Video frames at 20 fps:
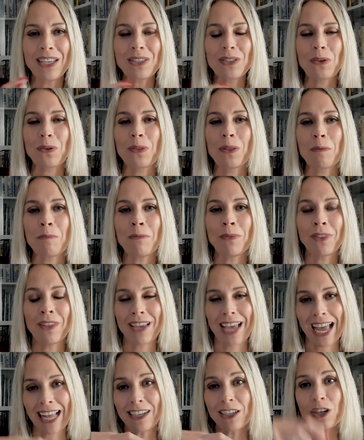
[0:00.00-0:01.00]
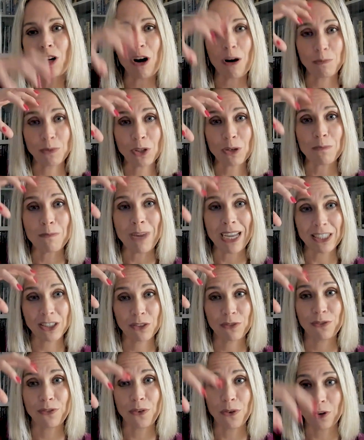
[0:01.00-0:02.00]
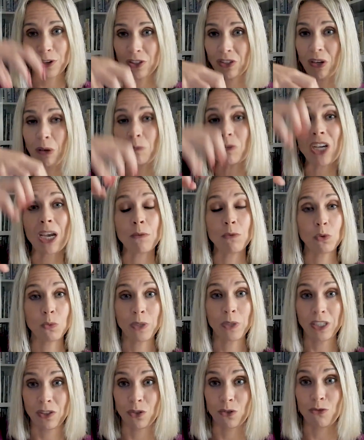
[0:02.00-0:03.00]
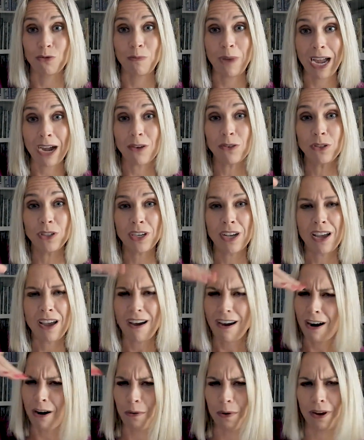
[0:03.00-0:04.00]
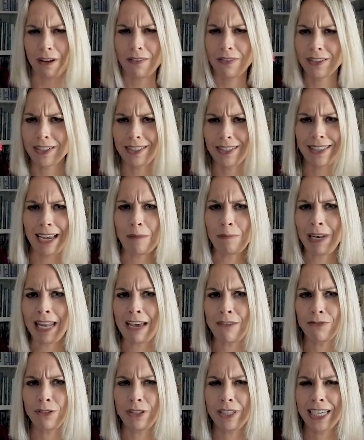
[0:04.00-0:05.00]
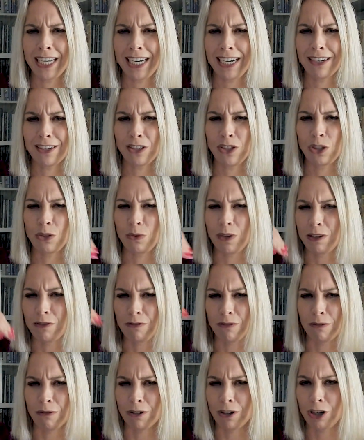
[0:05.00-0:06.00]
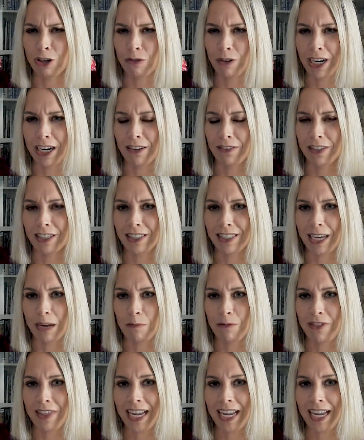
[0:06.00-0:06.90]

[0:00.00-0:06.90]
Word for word: So the helicopter metaphor, sometimes we zoom out. Are we on the same level here? Do we agree on the same